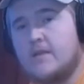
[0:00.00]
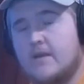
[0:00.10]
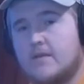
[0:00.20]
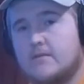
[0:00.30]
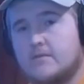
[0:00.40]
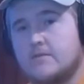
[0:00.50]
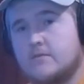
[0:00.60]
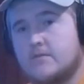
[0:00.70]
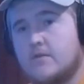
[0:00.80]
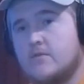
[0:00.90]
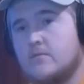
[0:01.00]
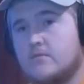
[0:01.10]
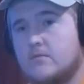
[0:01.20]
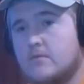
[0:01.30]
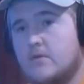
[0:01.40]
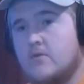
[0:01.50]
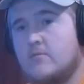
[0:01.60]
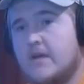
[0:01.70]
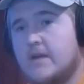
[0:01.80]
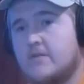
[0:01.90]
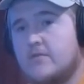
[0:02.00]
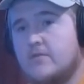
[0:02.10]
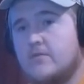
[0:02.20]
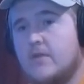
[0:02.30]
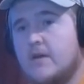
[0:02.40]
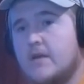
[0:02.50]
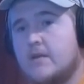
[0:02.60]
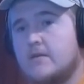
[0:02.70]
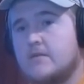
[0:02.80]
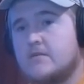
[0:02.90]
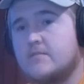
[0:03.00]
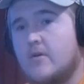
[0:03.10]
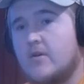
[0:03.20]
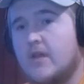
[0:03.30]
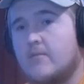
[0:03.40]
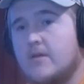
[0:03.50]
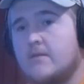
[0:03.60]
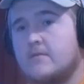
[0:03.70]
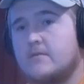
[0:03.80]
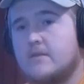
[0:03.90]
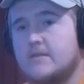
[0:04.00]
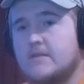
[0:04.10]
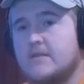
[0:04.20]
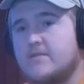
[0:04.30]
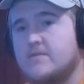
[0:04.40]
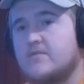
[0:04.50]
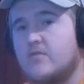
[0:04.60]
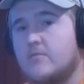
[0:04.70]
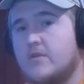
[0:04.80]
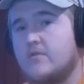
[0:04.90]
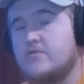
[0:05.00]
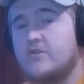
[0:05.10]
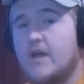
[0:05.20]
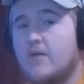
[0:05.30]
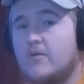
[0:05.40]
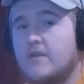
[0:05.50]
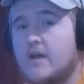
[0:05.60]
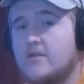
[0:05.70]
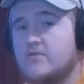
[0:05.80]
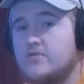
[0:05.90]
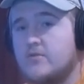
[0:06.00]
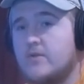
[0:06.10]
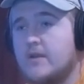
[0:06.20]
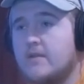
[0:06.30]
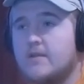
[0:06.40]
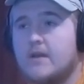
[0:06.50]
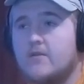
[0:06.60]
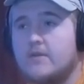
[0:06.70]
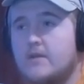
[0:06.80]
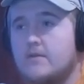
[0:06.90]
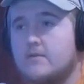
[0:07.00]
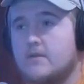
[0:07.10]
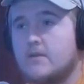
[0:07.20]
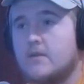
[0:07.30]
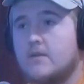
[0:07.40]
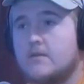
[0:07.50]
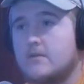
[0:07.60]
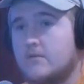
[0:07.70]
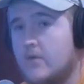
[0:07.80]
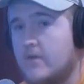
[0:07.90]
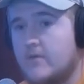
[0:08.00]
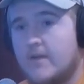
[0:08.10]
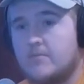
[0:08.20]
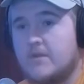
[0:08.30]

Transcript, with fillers: and like so going back to like small gaming, it's a different story. But usually, I will not shoot anything I don't eat. Mm-hmm. whether that